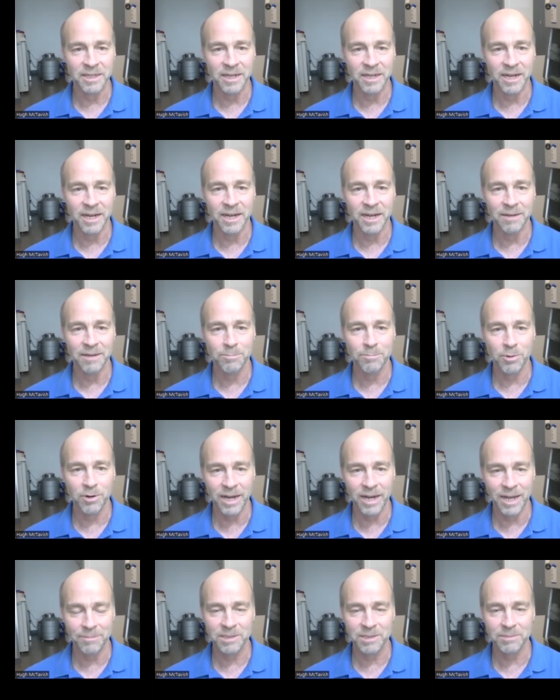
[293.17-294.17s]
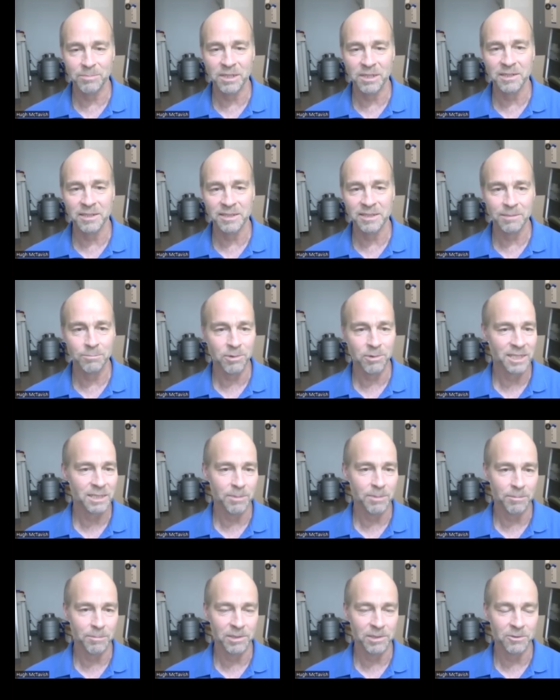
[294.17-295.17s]
Uh, perhaps because depressed
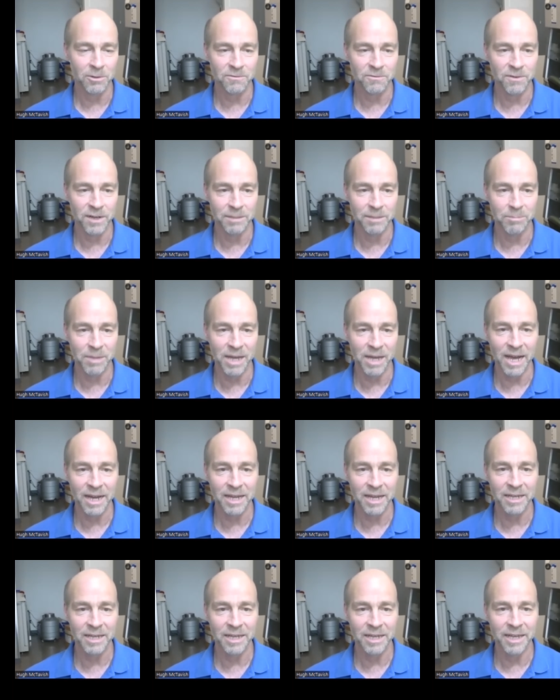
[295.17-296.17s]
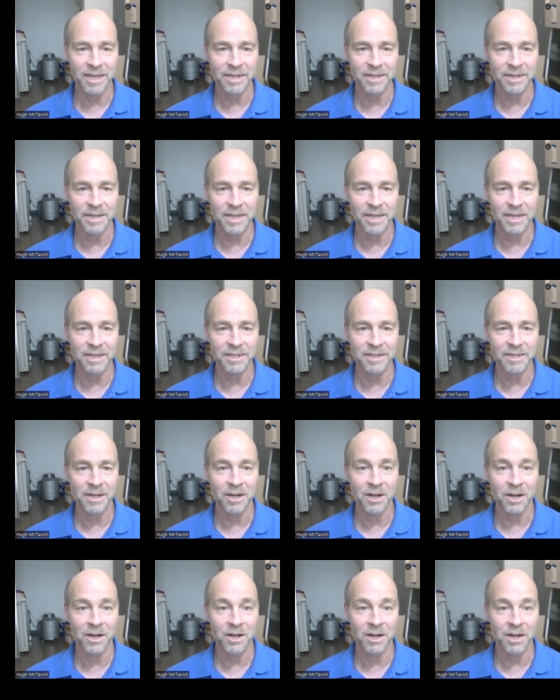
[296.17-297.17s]
people don't fight back and and
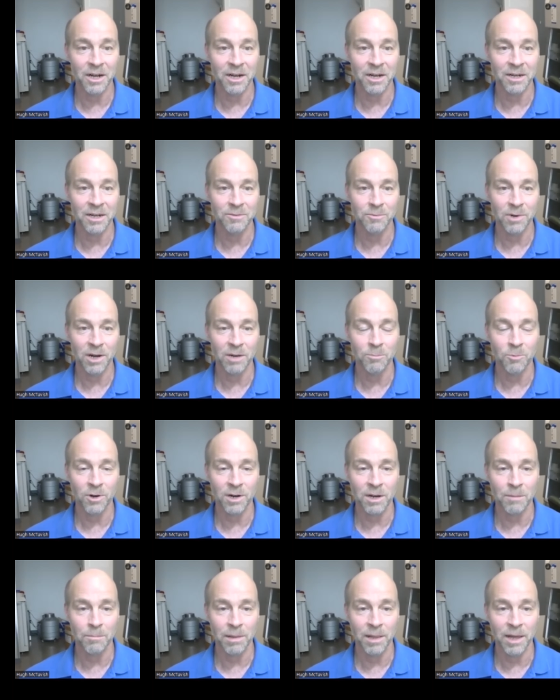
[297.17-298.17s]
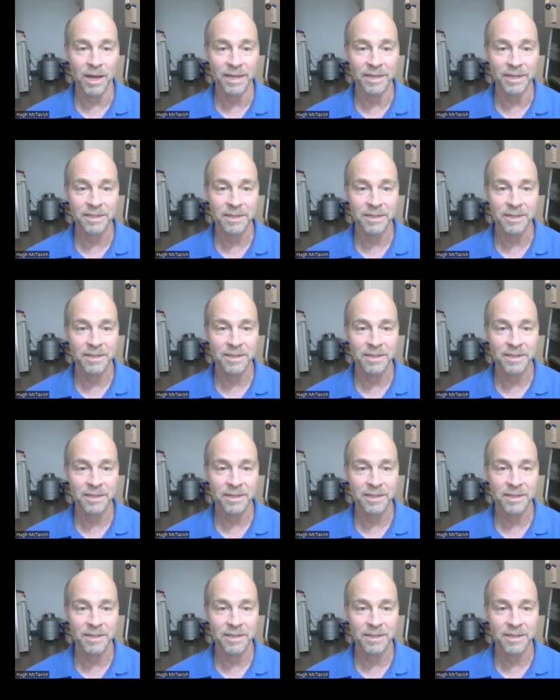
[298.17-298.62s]
uh, uh, are That's more true. compliant.